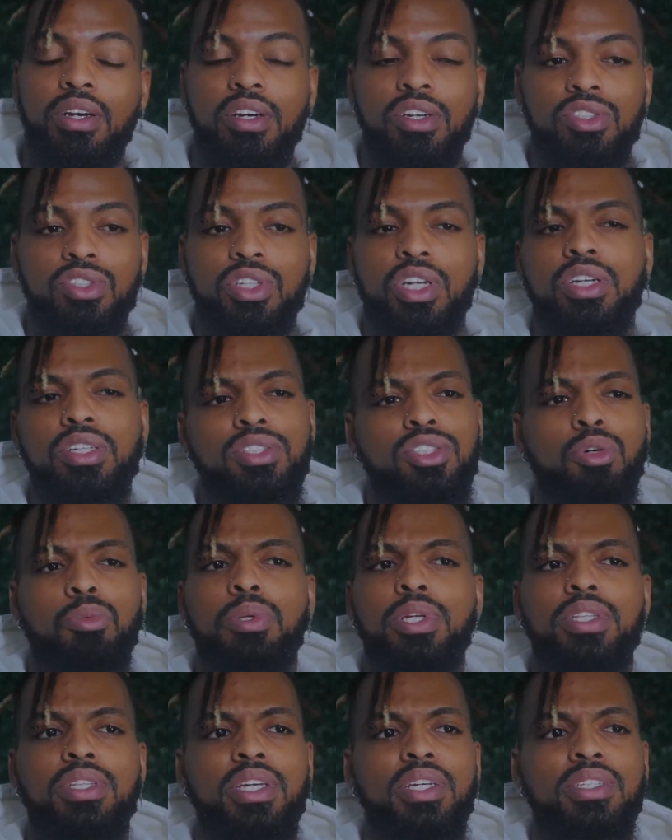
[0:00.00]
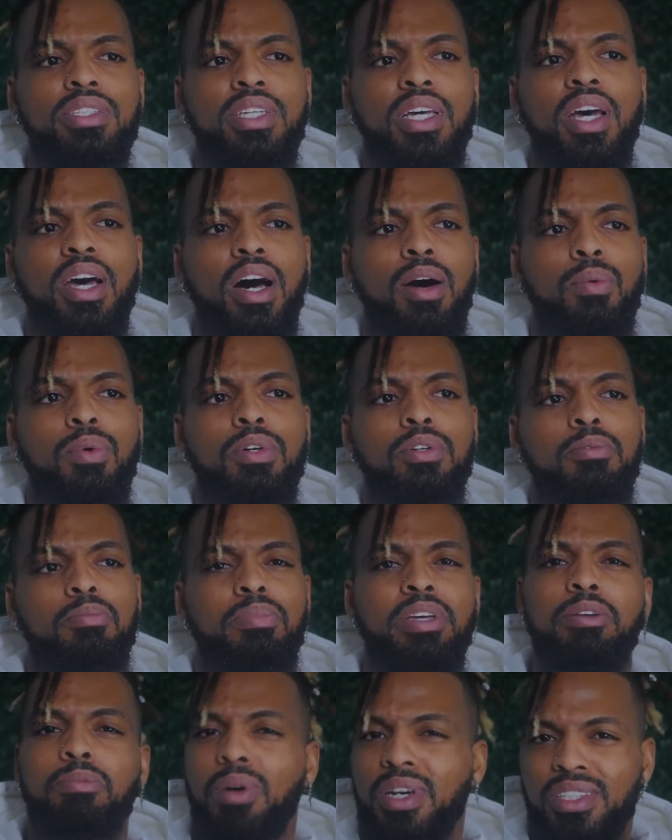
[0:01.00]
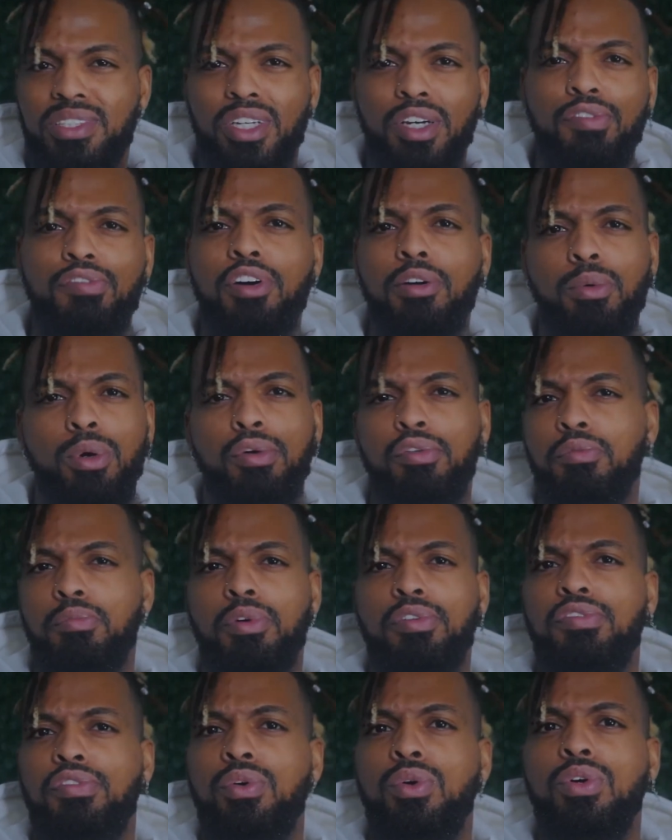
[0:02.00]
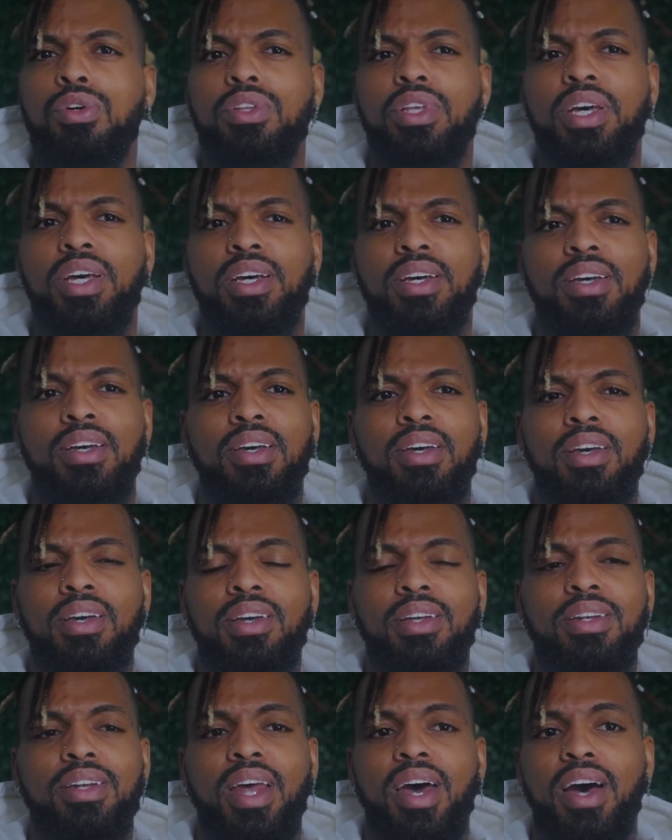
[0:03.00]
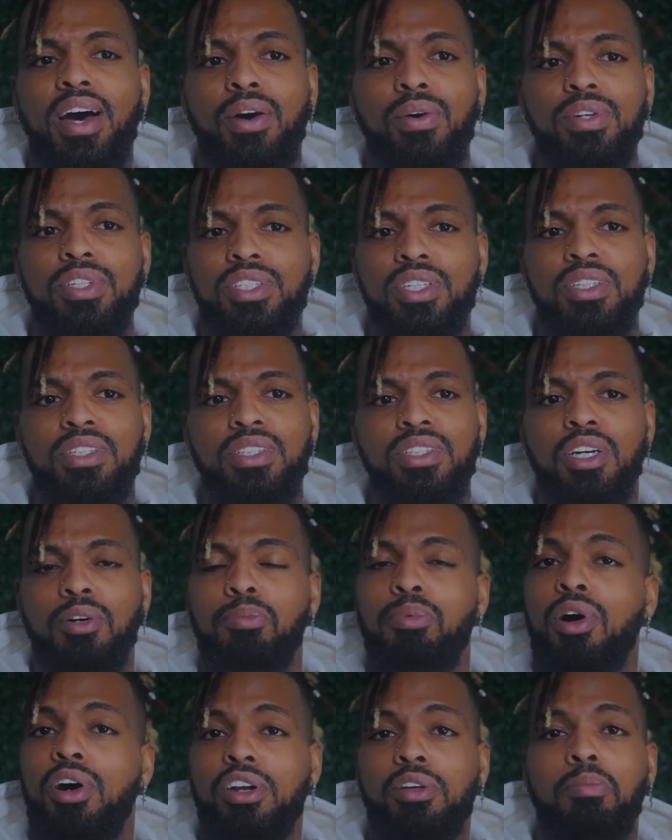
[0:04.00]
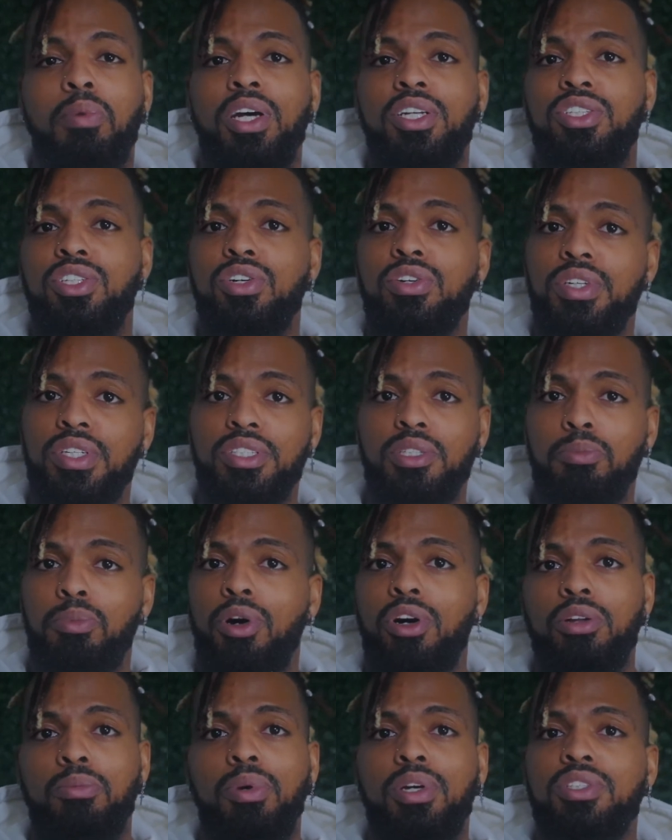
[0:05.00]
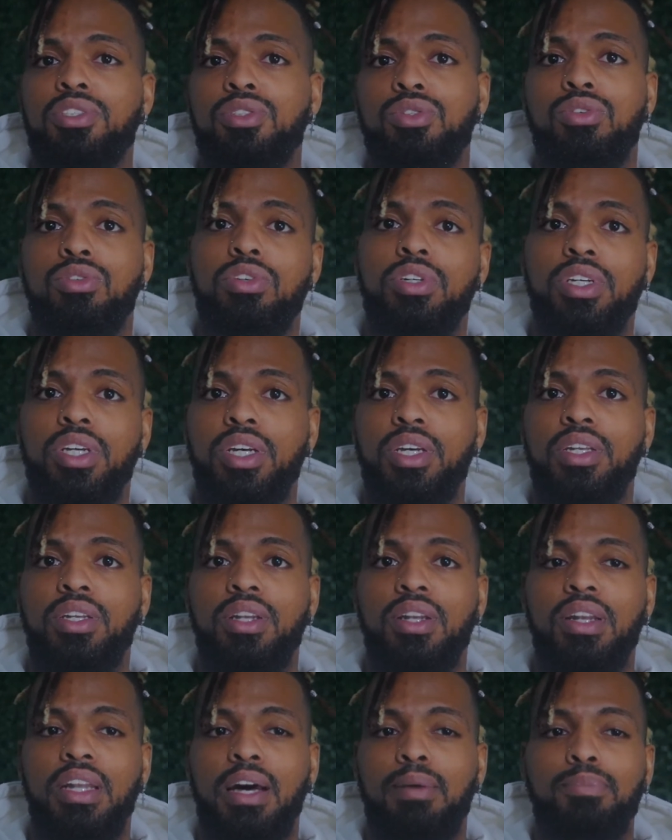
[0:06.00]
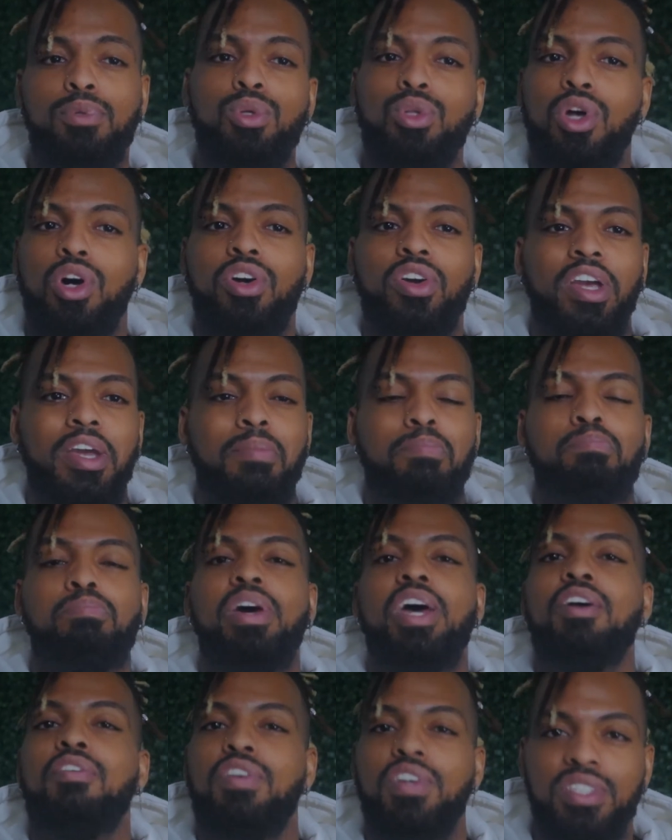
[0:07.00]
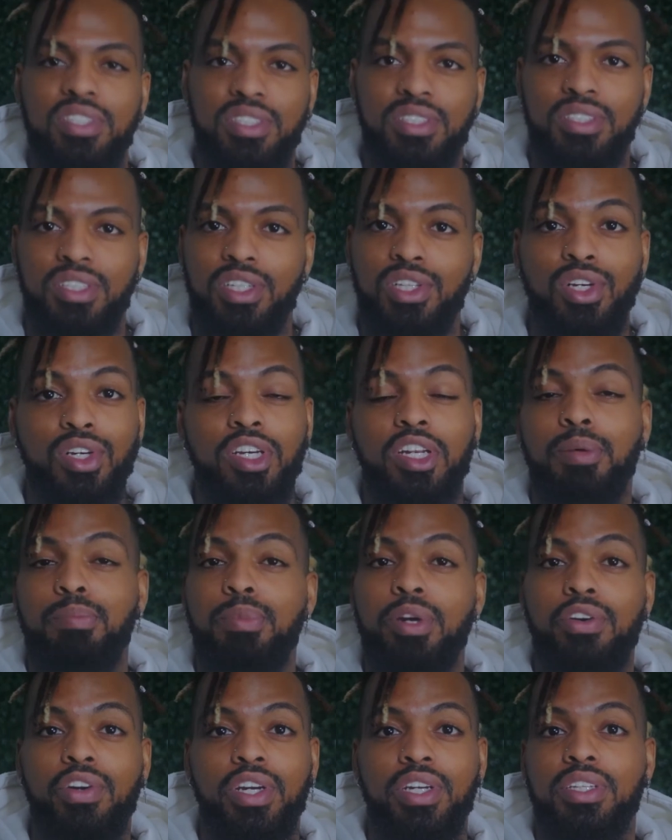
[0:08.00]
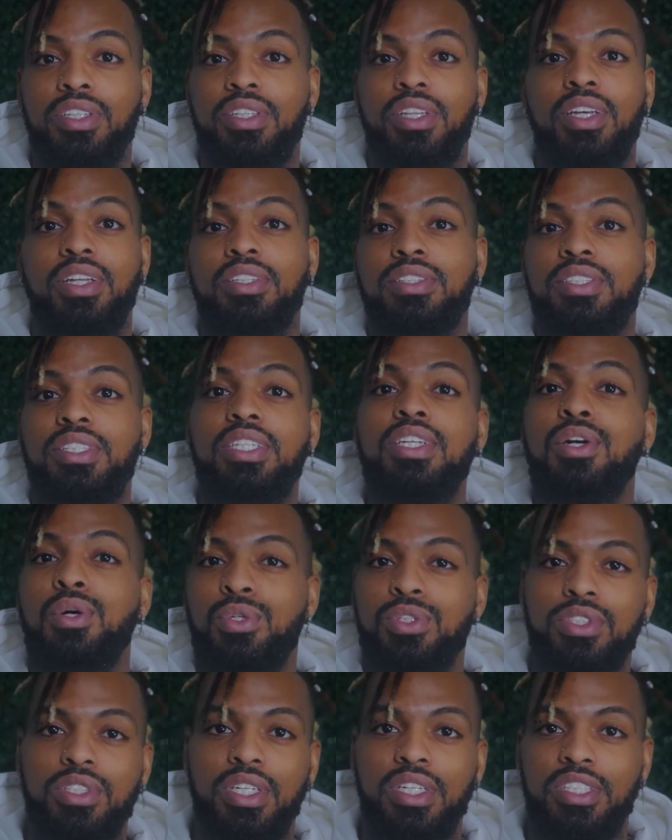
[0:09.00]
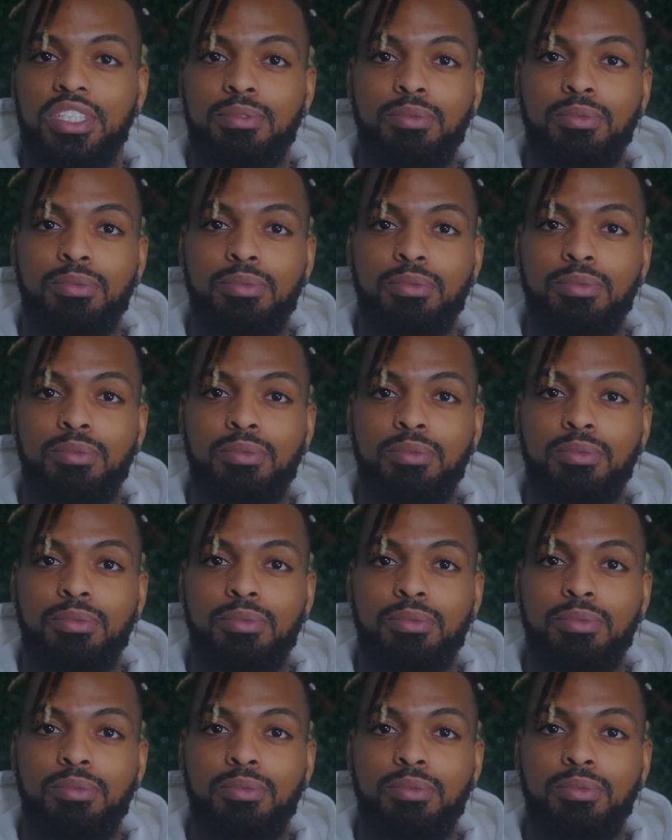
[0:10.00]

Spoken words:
So there are so many things that I would beat myself up over before that now it's just a part of my journey, it's a part of my story, and I'm no longer embarrassed to look in the mirror and see those things.